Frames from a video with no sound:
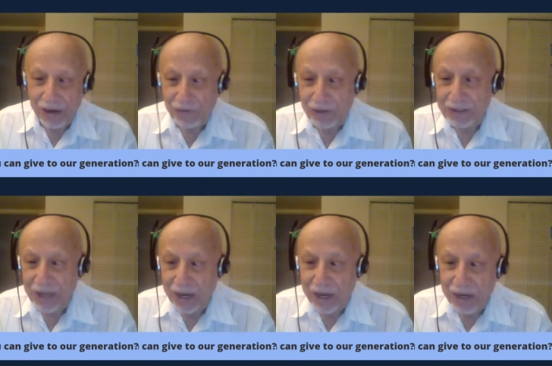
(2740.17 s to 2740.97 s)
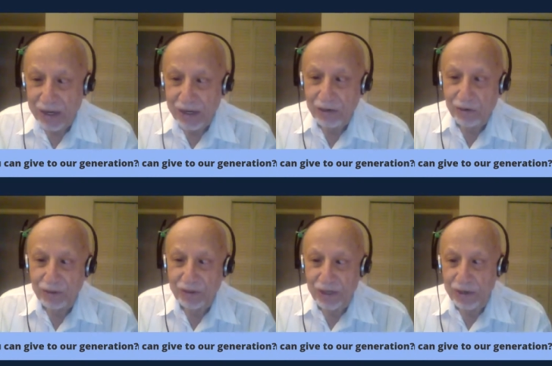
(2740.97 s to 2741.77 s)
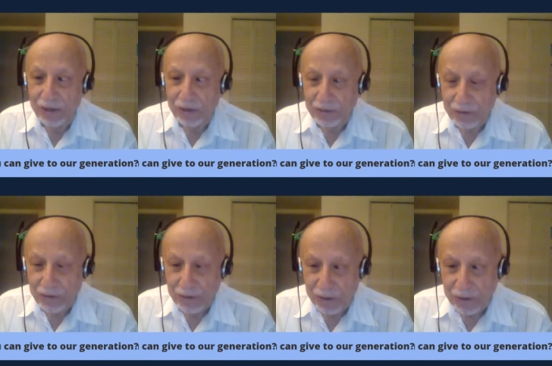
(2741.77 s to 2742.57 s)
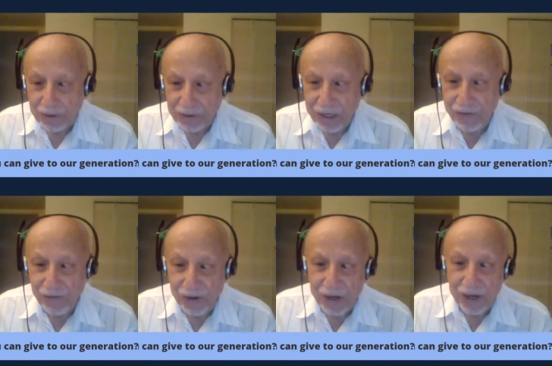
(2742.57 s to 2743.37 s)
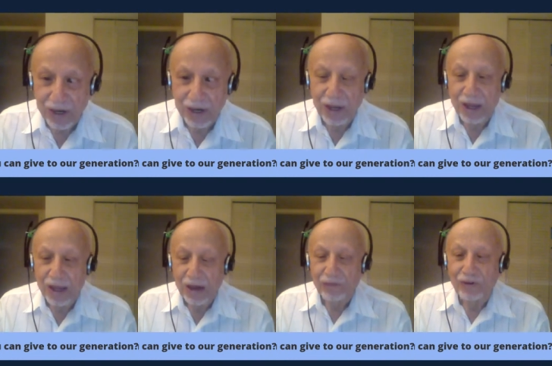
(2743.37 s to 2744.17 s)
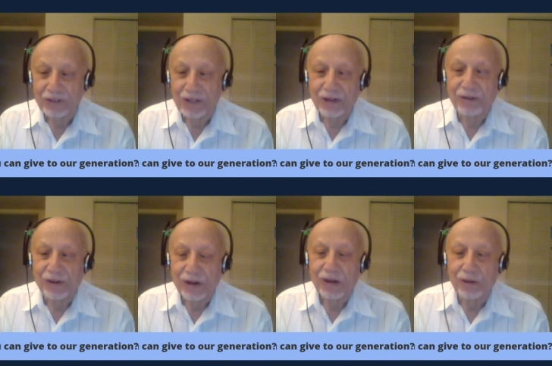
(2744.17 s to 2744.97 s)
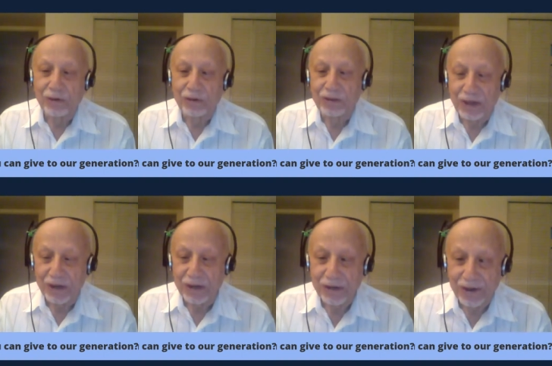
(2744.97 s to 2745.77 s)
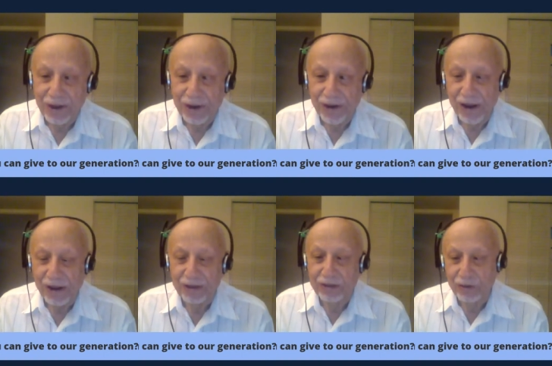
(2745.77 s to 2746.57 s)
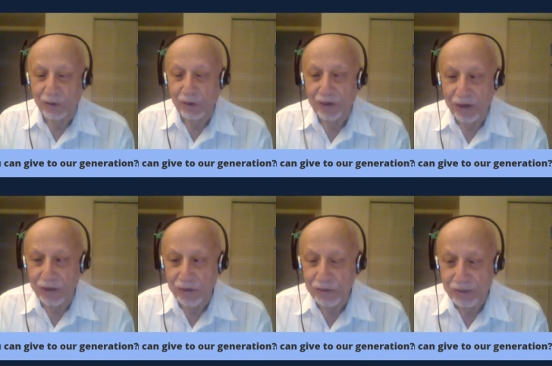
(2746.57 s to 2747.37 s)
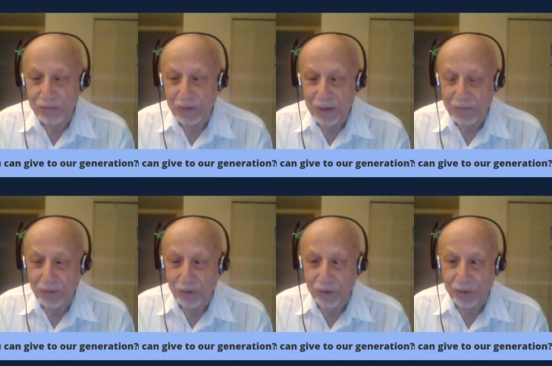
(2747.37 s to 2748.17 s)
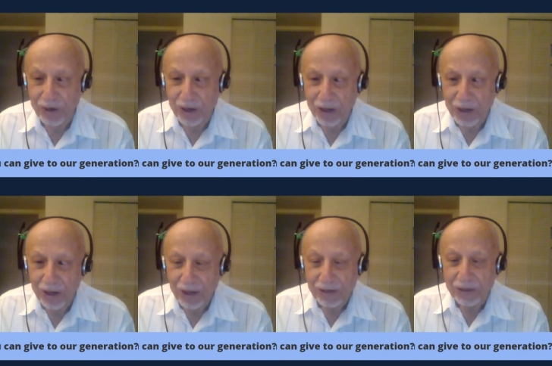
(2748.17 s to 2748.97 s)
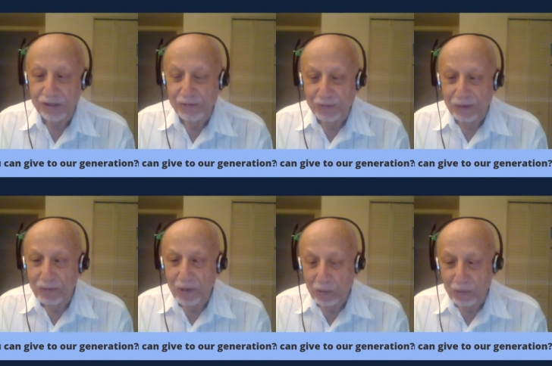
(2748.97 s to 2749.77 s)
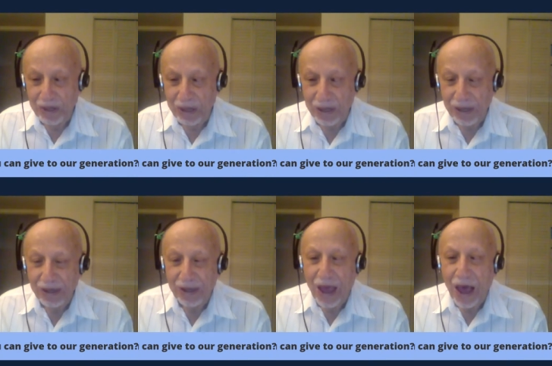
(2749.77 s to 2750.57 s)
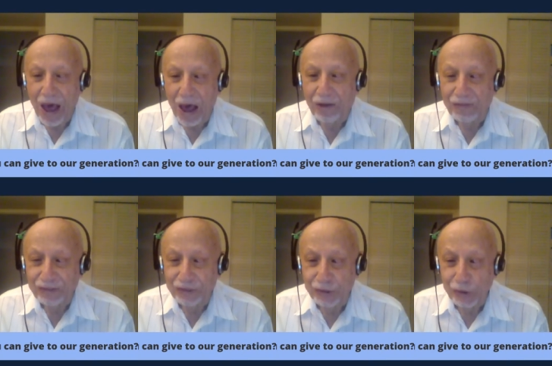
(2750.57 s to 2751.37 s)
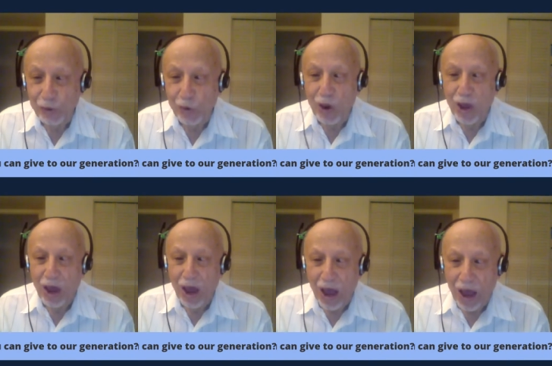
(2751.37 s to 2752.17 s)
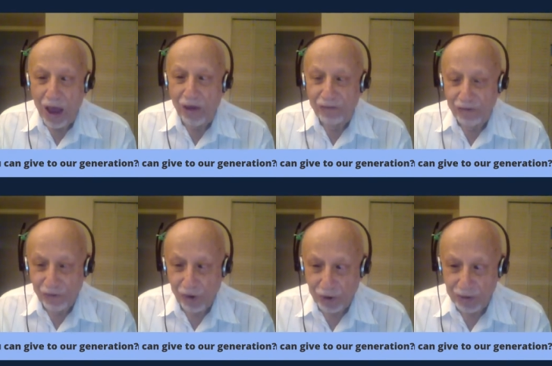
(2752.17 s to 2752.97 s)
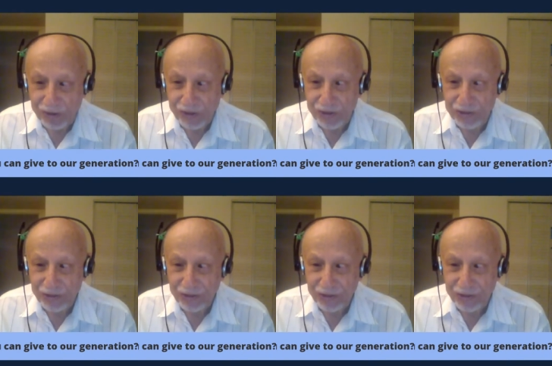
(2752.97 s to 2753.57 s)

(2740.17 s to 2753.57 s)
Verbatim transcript: What they hear on the TV, what they read on the internet or the newspaper is probably half true, half false.